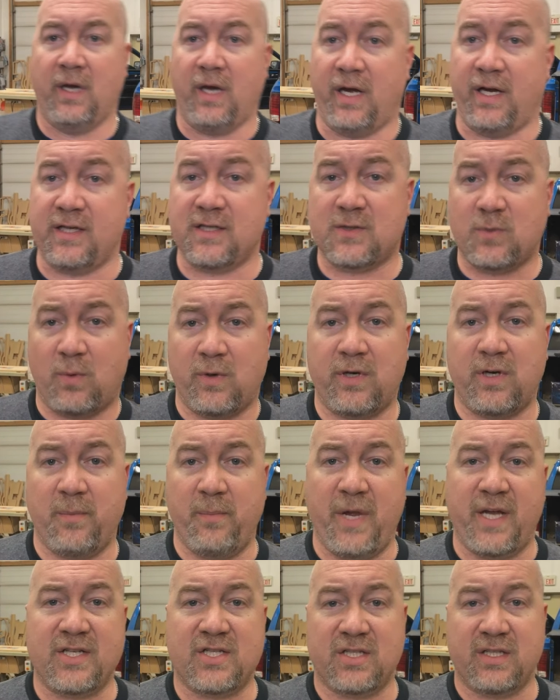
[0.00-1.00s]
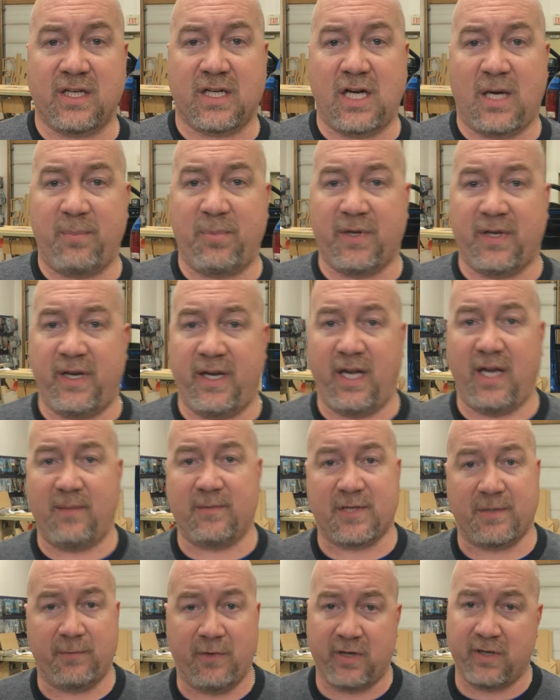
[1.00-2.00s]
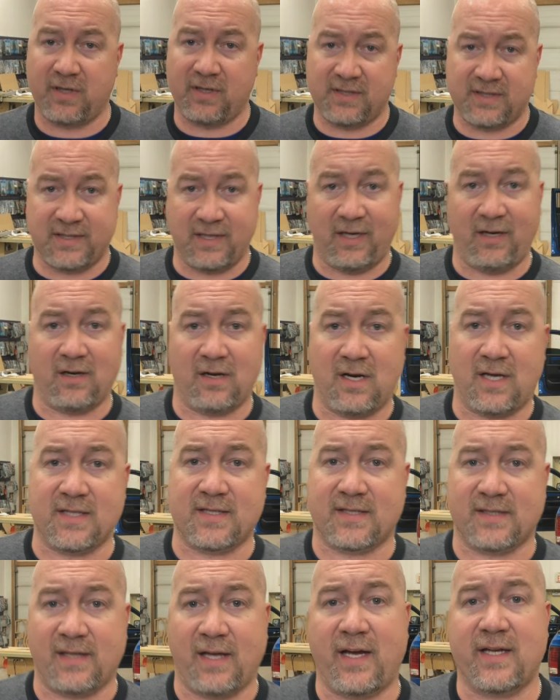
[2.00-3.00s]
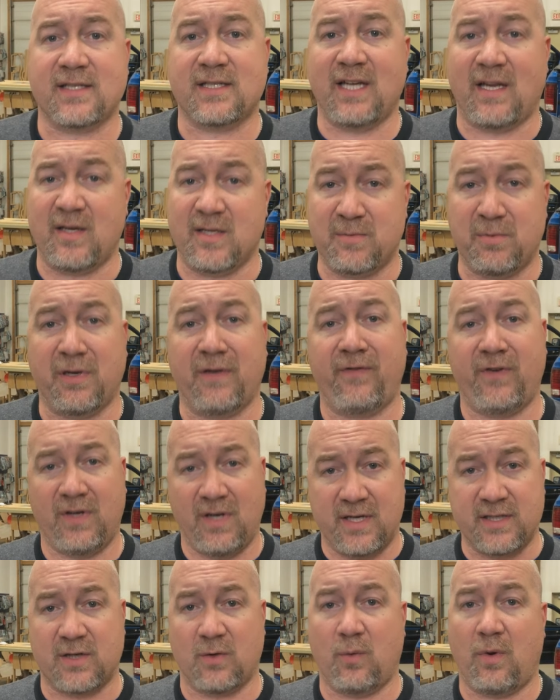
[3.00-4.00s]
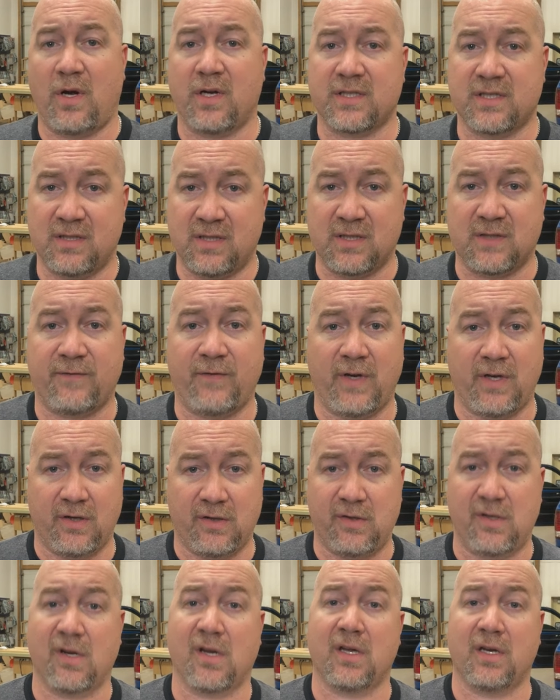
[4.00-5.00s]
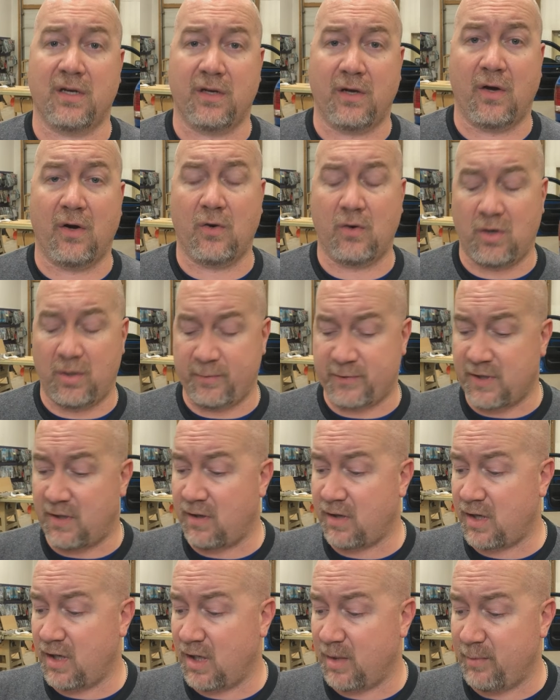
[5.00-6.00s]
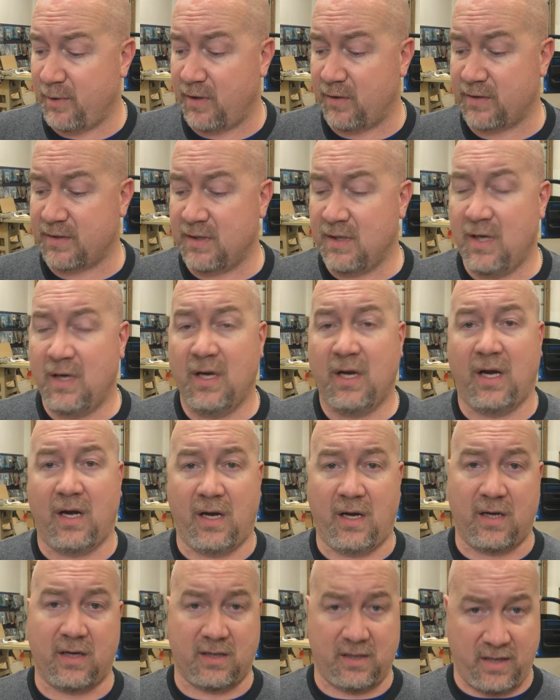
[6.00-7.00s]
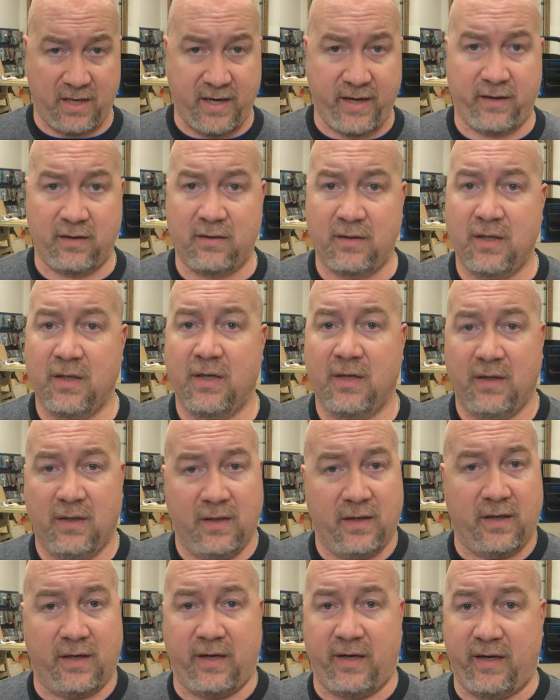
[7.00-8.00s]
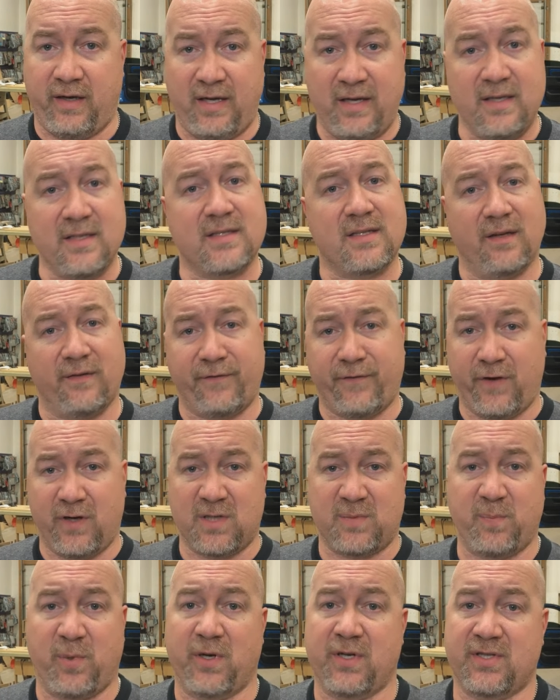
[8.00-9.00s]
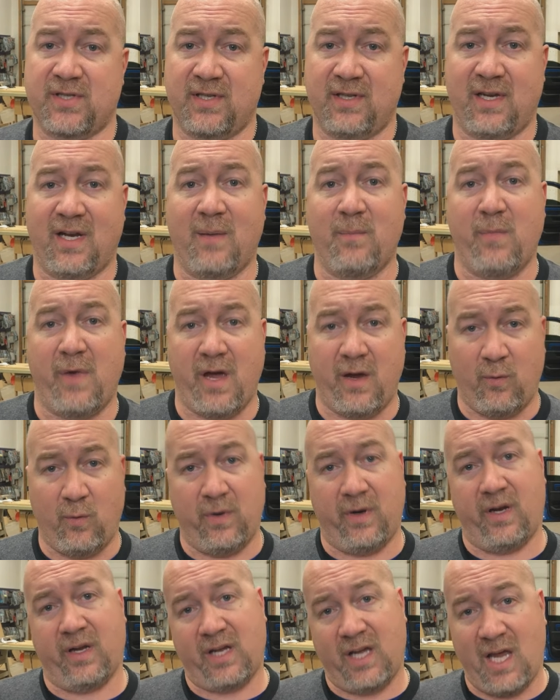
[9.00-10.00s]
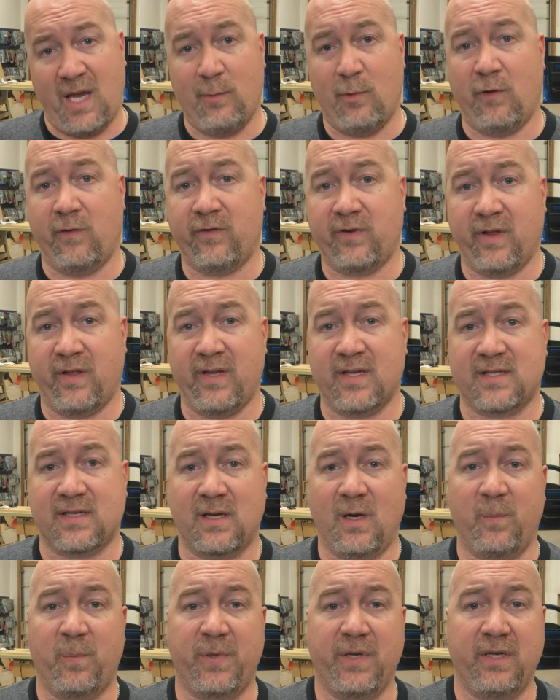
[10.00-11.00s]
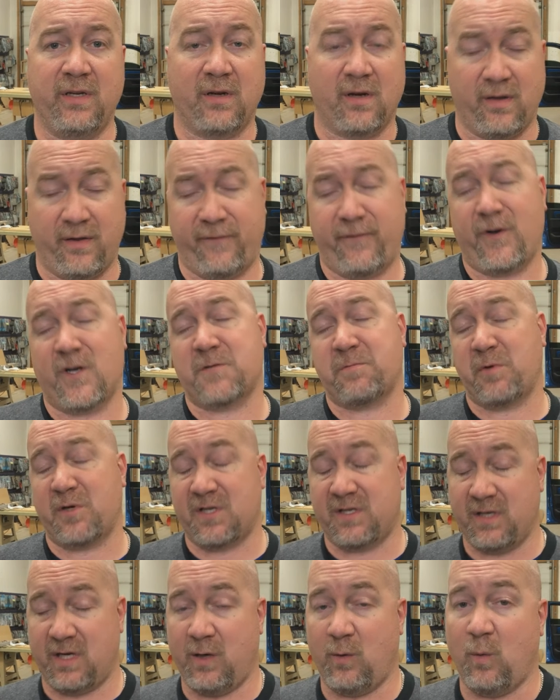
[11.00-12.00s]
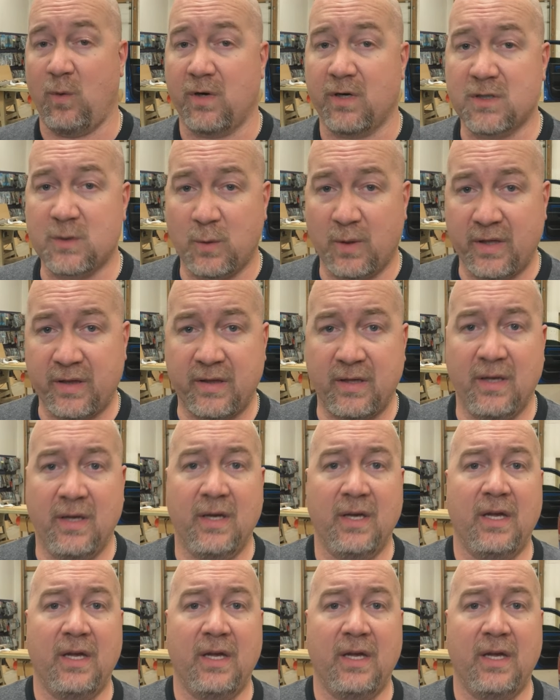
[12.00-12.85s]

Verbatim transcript: I just wanted to mention a couple of names. I'm not going to say your guys' last names, but if you guys are watching this video, you're going to know who I'm talking about. Uh, Kyle, uh, he's the first person that I met when I came over to this company, or the first person that I worked with.